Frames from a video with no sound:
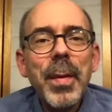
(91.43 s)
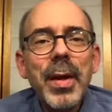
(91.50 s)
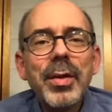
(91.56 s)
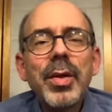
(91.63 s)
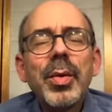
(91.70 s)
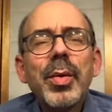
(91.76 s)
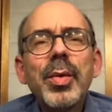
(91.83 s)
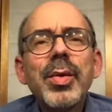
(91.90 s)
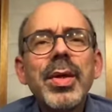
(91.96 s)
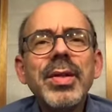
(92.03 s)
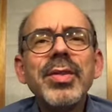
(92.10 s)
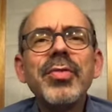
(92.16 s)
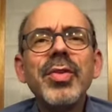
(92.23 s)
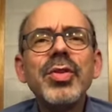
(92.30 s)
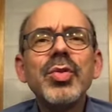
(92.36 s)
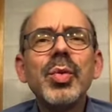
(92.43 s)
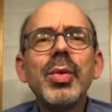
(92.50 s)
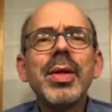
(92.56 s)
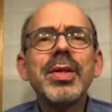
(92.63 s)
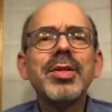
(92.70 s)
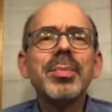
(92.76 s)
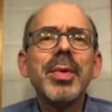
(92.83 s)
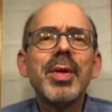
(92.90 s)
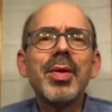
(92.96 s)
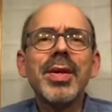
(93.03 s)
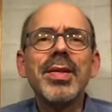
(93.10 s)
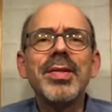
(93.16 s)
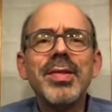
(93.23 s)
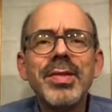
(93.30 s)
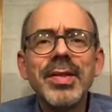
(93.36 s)
and our own individual
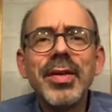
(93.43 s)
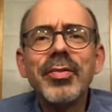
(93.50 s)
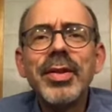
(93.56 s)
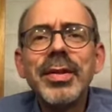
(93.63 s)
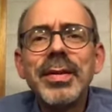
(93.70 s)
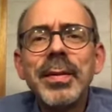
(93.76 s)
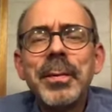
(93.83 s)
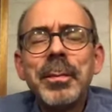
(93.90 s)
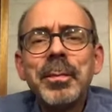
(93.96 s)
experiences of it.